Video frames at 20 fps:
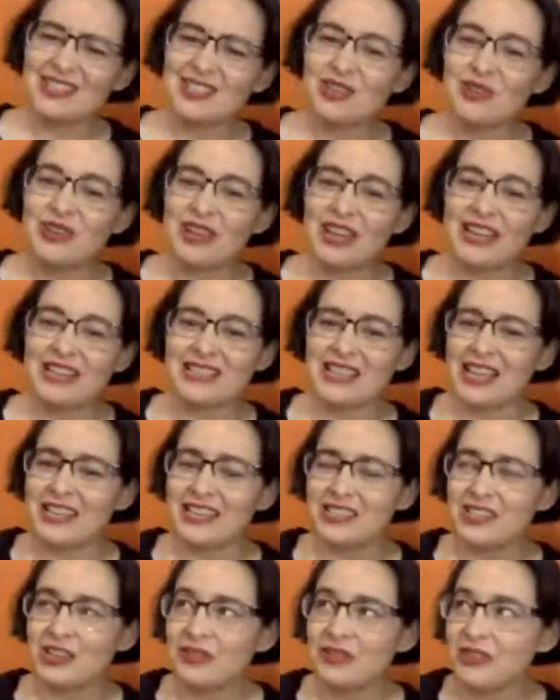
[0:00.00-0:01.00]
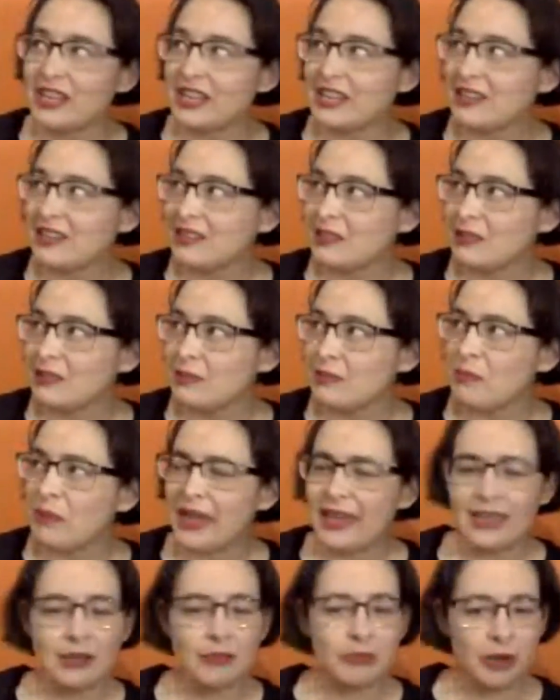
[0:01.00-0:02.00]
It's so nice. I don't like
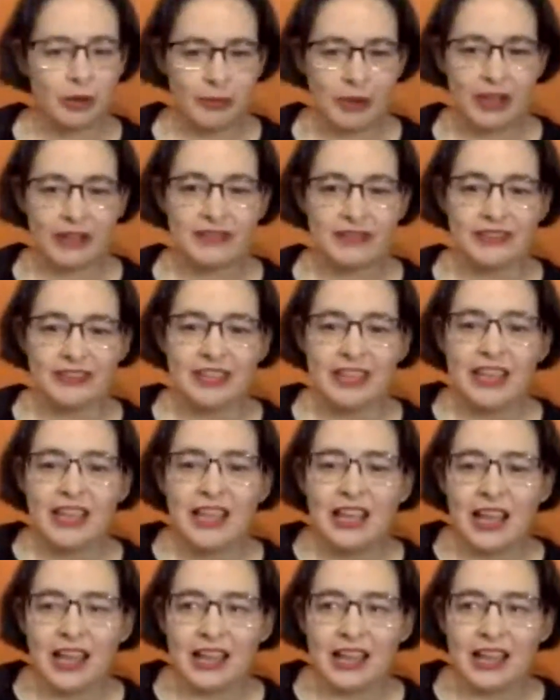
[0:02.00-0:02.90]
paying per month.